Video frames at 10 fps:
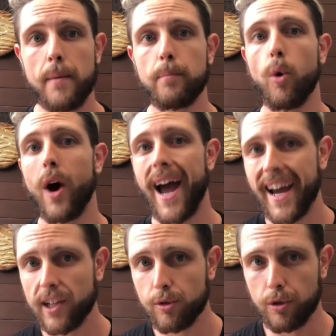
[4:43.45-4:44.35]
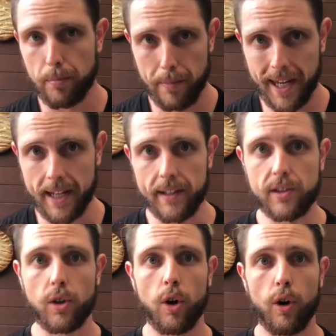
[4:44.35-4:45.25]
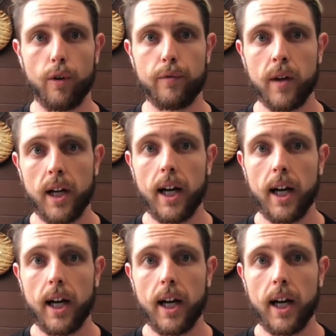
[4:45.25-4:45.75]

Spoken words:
more accurate means of